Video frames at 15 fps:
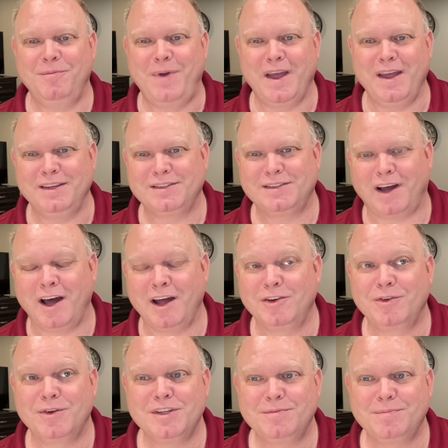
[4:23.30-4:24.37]
based
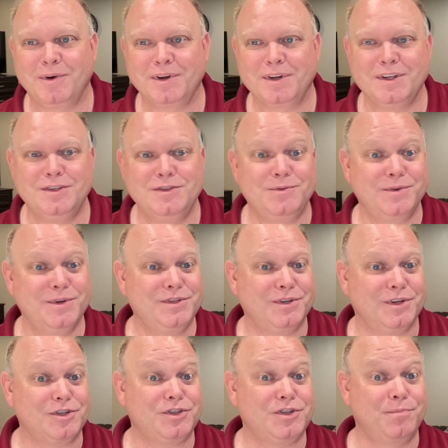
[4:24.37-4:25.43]
on Chris Perkins'
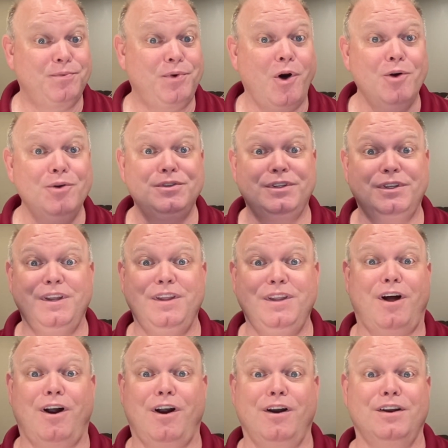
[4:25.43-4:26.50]
research. Supposedly,
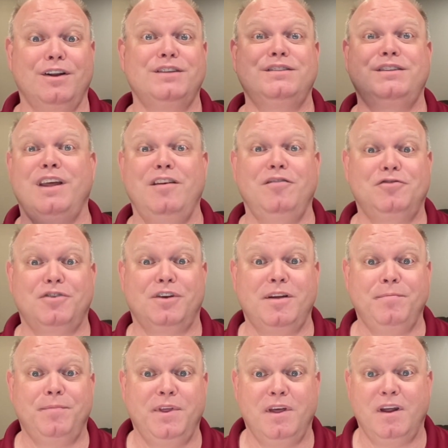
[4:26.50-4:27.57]
the artist Dave
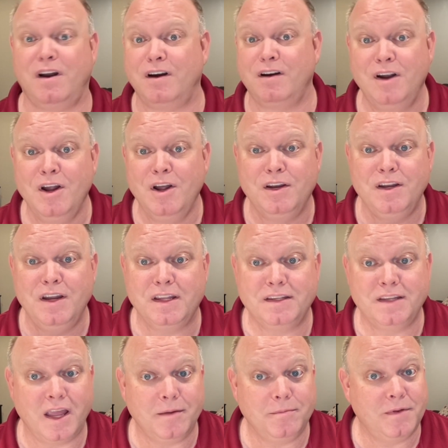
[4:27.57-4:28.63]
Trampierre
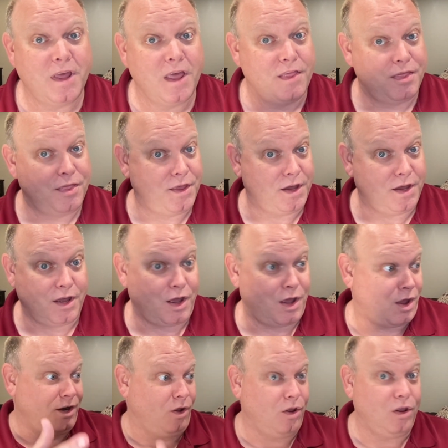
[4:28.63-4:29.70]
nicknamed the
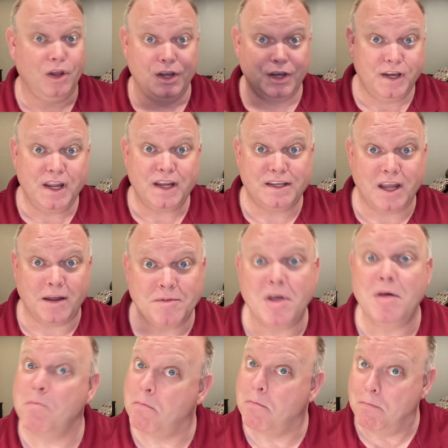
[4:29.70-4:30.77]
idol, nicknamed
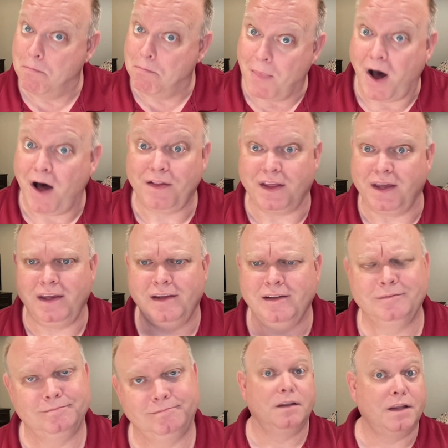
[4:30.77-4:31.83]
it Molly.
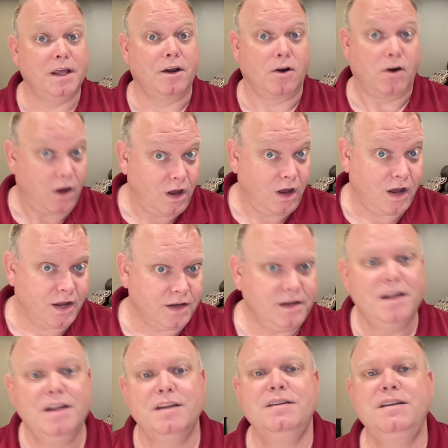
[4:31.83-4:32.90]
Later
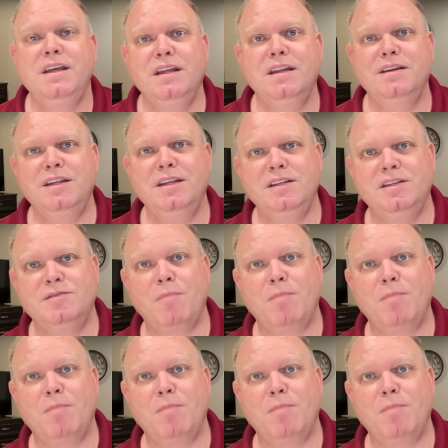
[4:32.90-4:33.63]
on, D&D's